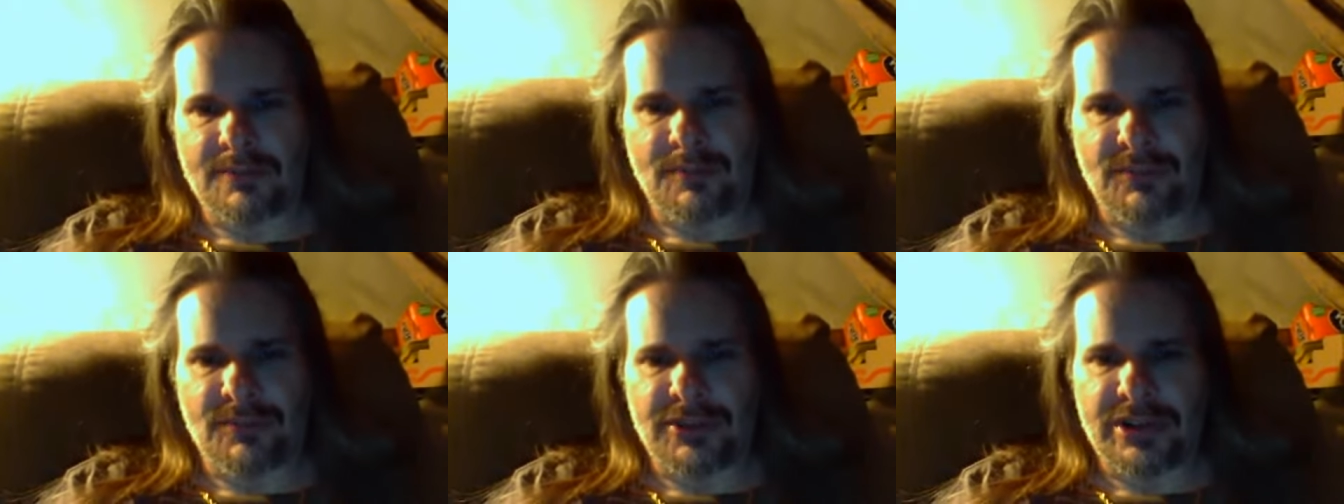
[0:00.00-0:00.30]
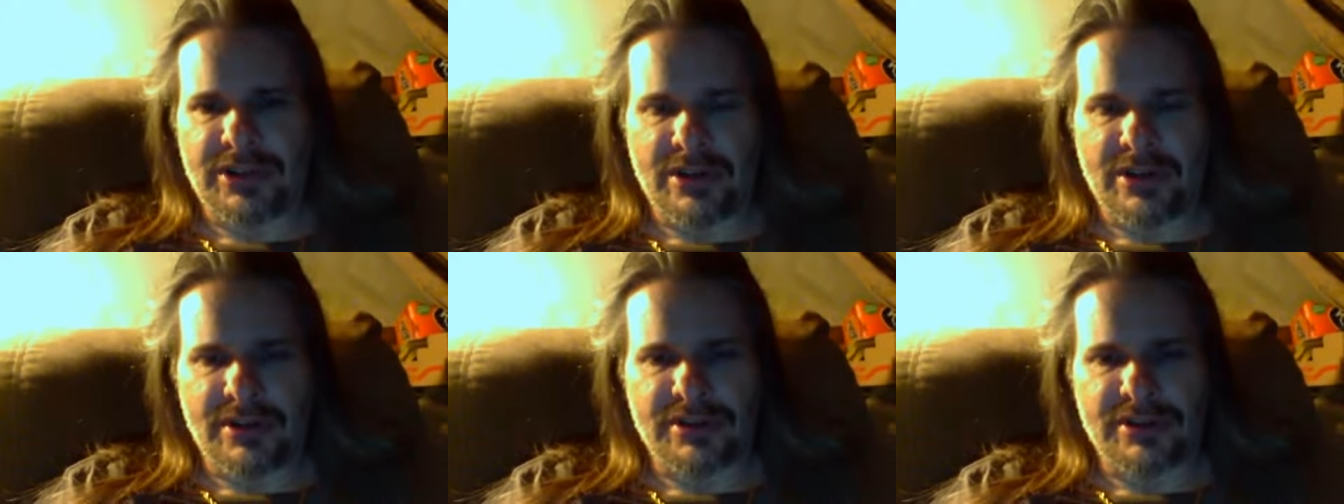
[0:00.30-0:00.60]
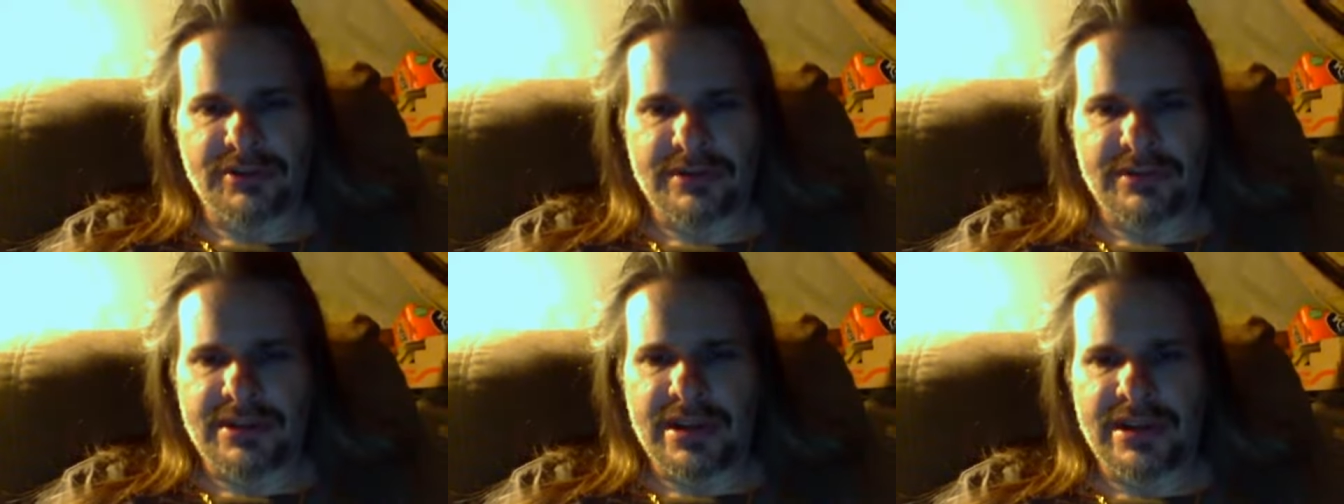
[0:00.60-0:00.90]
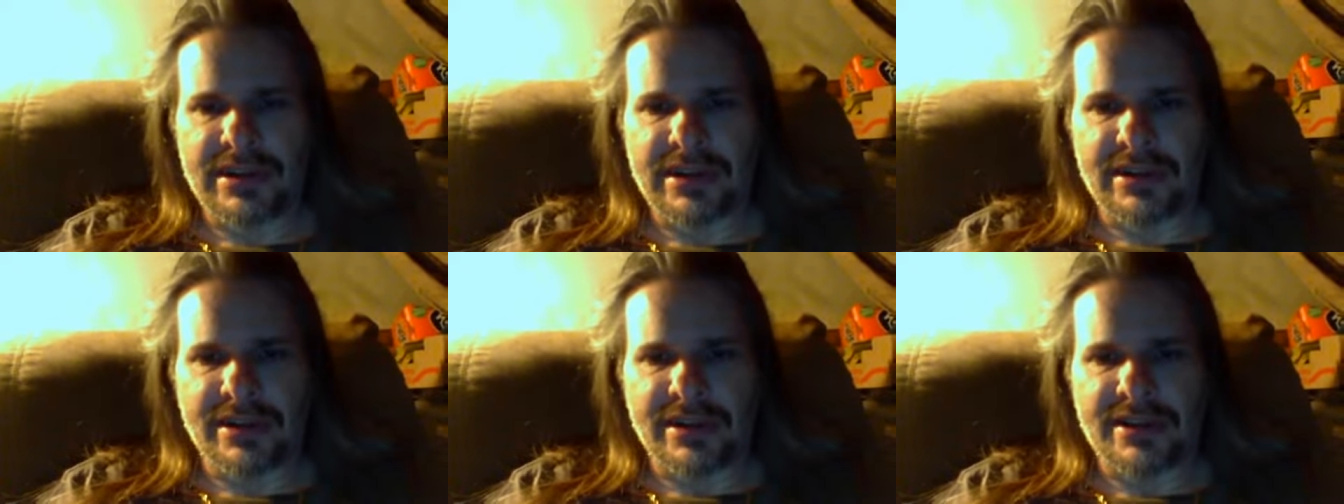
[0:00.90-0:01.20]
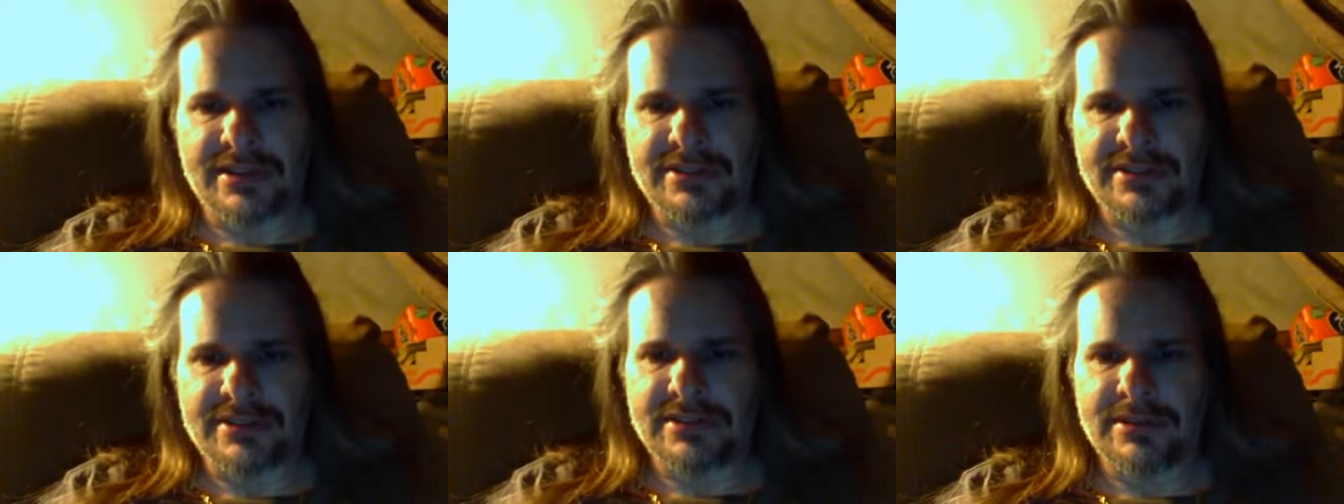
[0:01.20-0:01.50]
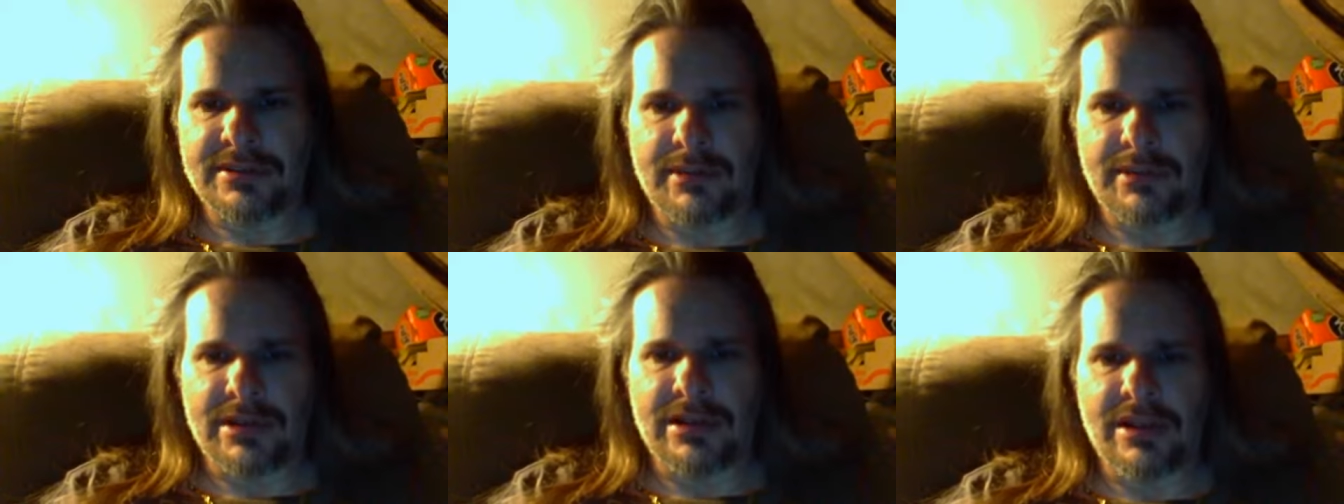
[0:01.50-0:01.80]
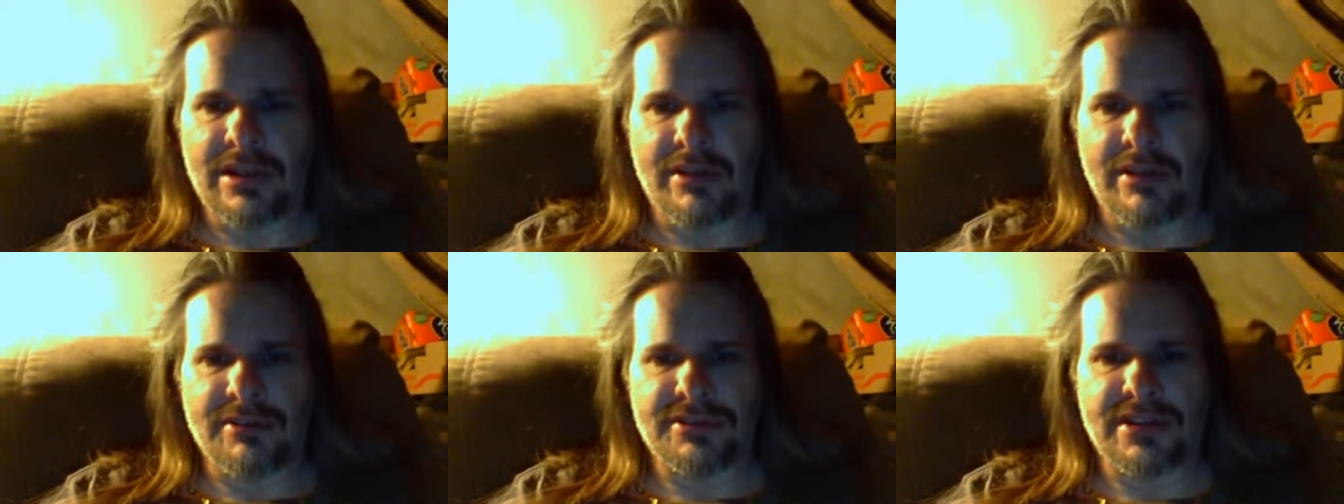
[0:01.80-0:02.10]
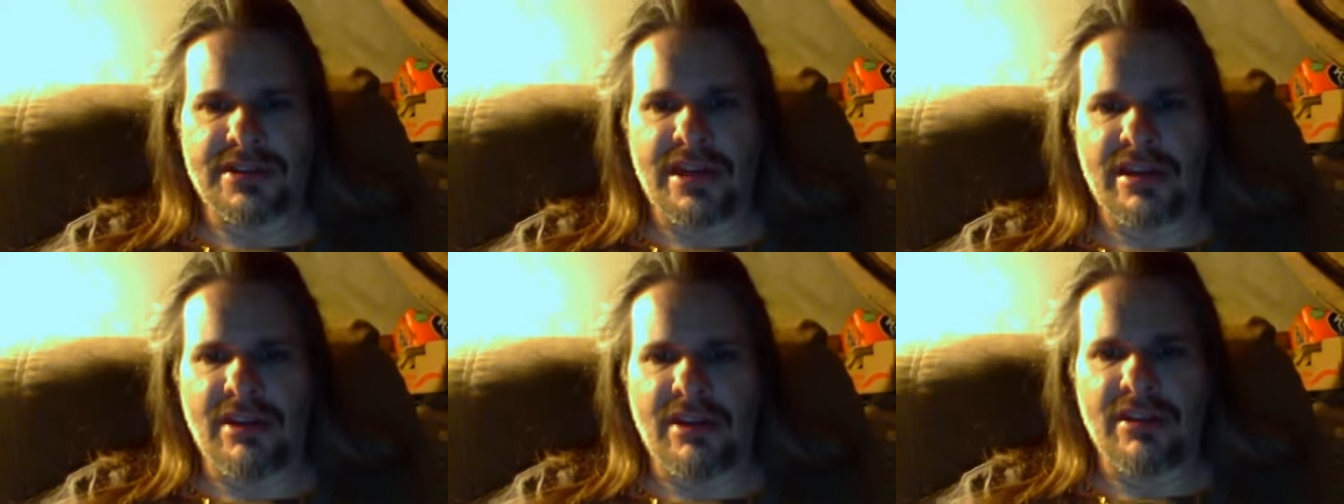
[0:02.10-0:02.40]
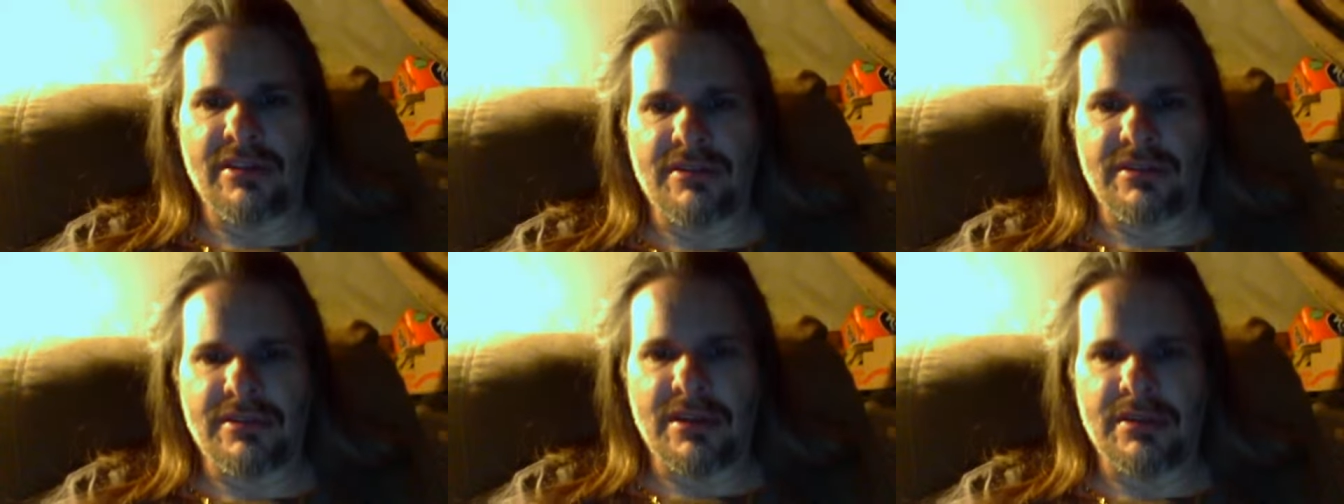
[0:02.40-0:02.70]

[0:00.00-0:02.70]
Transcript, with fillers: you know, it's ridiculous. I mean, close down all the.